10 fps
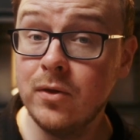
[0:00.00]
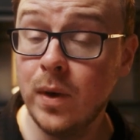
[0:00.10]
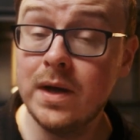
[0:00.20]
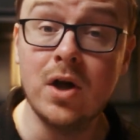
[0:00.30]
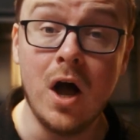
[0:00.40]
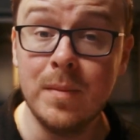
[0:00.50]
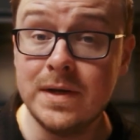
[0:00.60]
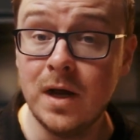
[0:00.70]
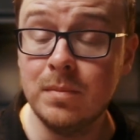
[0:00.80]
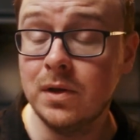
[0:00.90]
the way, comment
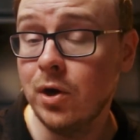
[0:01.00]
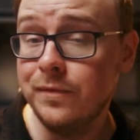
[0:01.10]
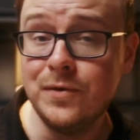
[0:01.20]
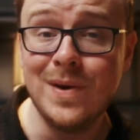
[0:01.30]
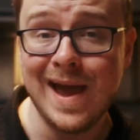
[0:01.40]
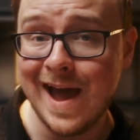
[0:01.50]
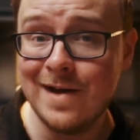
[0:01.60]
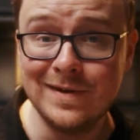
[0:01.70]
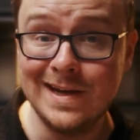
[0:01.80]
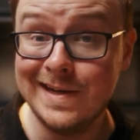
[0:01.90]
down below if you
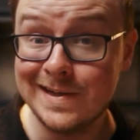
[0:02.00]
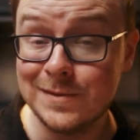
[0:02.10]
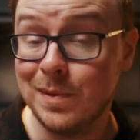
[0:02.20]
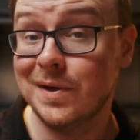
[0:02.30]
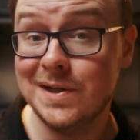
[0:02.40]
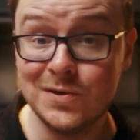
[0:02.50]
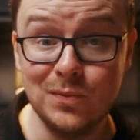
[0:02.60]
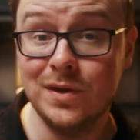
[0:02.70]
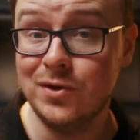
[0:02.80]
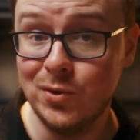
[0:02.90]
have any experience
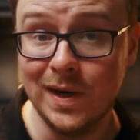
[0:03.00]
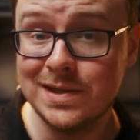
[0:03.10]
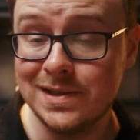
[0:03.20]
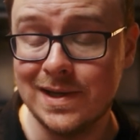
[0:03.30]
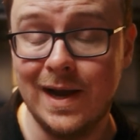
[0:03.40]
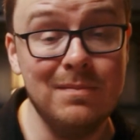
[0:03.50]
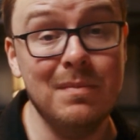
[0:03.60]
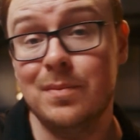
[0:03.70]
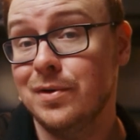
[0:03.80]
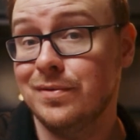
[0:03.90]
with UX design.
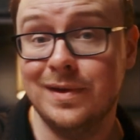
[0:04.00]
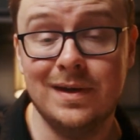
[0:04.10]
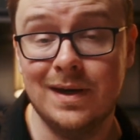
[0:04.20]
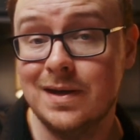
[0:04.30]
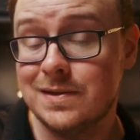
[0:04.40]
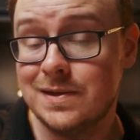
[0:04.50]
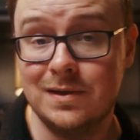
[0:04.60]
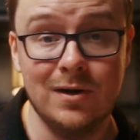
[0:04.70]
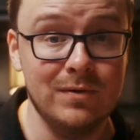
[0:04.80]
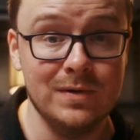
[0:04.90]
Maybe you think it's,
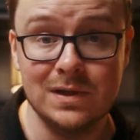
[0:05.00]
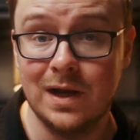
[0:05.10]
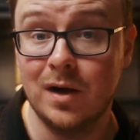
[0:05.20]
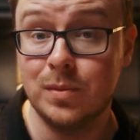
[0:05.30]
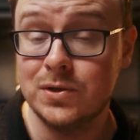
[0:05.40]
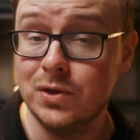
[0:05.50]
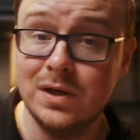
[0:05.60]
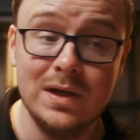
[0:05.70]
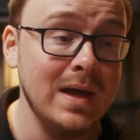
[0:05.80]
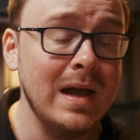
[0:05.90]
there's a lot of
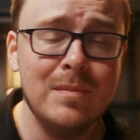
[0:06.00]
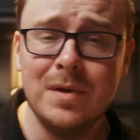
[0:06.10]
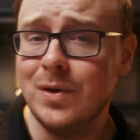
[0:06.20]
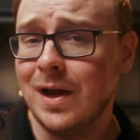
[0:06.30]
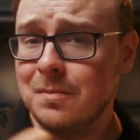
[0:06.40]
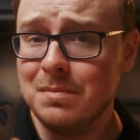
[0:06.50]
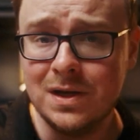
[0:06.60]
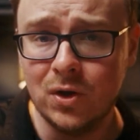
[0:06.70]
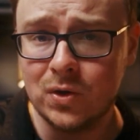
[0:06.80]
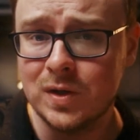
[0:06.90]
opportunity. Maybe you had a
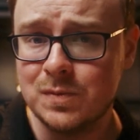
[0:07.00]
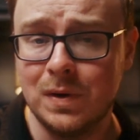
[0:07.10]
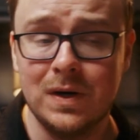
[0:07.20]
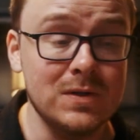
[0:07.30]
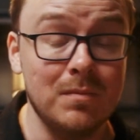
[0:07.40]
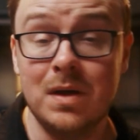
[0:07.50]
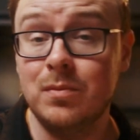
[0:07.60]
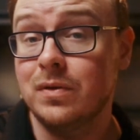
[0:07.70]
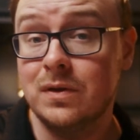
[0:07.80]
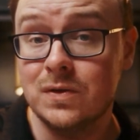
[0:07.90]
mediocre experience, or
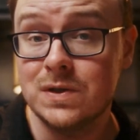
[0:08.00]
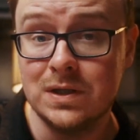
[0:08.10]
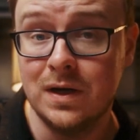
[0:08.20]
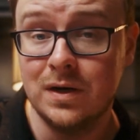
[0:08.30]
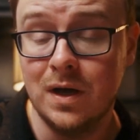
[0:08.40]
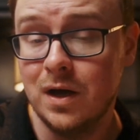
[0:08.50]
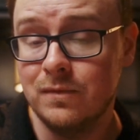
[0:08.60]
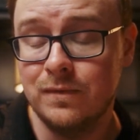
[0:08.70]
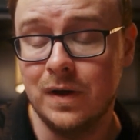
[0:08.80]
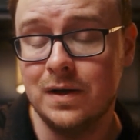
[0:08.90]
maybe you think there's a ton
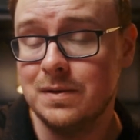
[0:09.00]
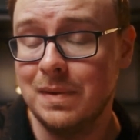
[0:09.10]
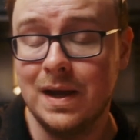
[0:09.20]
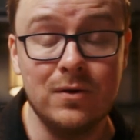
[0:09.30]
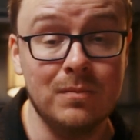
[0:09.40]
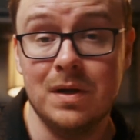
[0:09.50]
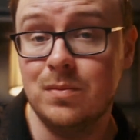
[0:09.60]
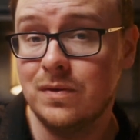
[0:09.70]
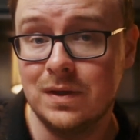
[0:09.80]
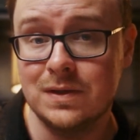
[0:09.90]
of demand, or
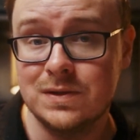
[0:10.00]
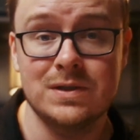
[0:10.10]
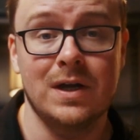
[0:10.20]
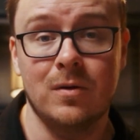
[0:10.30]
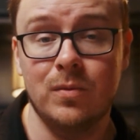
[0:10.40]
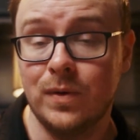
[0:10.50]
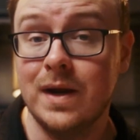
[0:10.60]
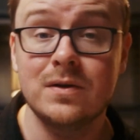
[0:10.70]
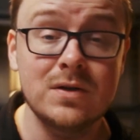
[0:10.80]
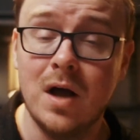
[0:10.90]
maybe you think it's just terrible,
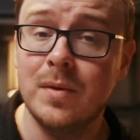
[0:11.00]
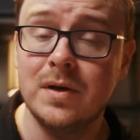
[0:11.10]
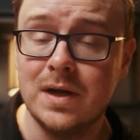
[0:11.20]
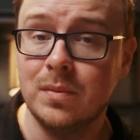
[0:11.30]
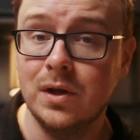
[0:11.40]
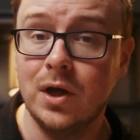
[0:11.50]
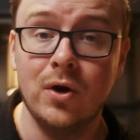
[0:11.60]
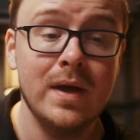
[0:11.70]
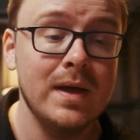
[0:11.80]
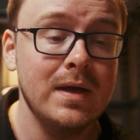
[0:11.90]
right? Comment down
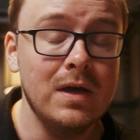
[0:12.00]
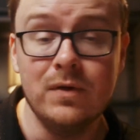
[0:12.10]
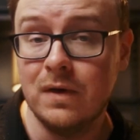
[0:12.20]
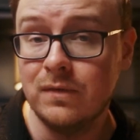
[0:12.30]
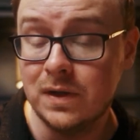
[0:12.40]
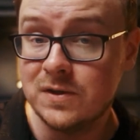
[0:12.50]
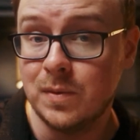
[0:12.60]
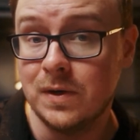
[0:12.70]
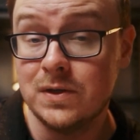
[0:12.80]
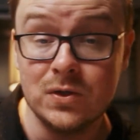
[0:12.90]
below if you have any
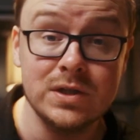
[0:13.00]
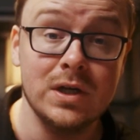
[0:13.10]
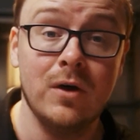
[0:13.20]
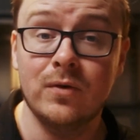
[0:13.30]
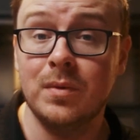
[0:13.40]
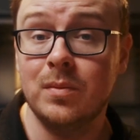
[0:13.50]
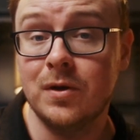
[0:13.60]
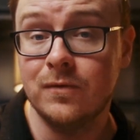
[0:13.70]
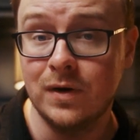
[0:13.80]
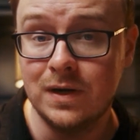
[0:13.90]
experience yourself, or
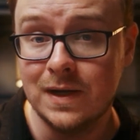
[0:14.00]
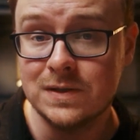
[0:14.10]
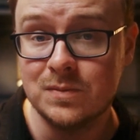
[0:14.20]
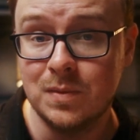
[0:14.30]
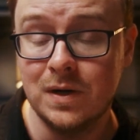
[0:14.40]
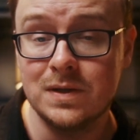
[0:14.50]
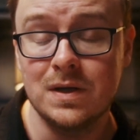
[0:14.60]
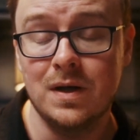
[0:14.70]
maybe a friend has experience